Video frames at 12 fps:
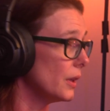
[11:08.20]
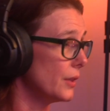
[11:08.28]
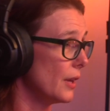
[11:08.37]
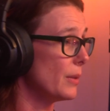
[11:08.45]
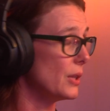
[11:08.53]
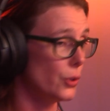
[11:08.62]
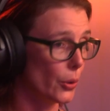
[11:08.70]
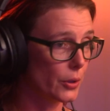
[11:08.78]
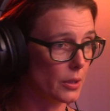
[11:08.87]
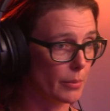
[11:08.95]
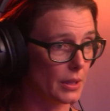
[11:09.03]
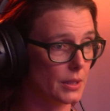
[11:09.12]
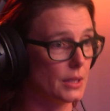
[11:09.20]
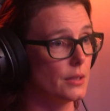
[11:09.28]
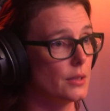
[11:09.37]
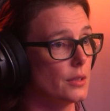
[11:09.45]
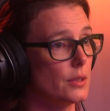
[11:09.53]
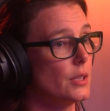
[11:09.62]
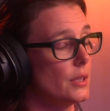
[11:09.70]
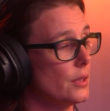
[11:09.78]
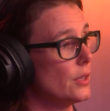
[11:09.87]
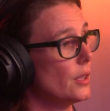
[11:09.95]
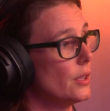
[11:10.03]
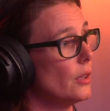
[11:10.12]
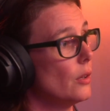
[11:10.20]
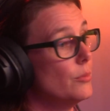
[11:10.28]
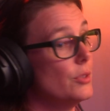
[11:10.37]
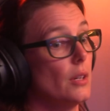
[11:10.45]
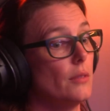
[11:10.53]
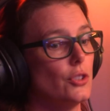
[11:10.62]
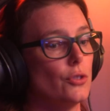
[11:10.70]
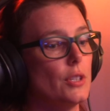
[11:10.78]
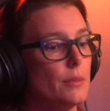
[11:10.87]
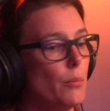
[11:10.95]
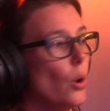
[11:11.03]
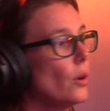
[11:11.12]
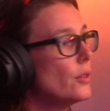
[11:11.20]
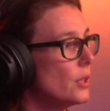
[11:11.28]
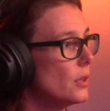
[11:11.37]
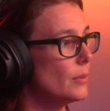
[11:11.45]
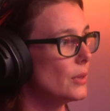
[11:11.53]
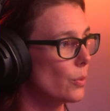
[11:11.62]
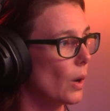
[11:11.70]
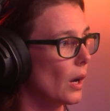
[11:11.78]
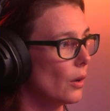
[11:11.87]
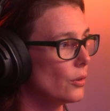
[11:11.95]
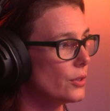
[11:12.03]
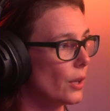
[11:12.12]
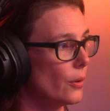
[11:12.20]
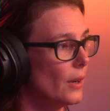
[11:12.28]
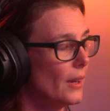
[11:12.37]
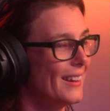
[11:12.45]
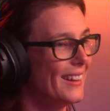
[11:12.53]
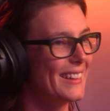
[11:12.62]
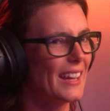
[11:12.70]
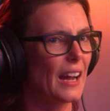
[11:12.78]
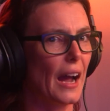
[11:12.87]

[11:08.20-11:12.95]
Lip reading: and they've been documented, and observatories monitor them as well. So, yeah,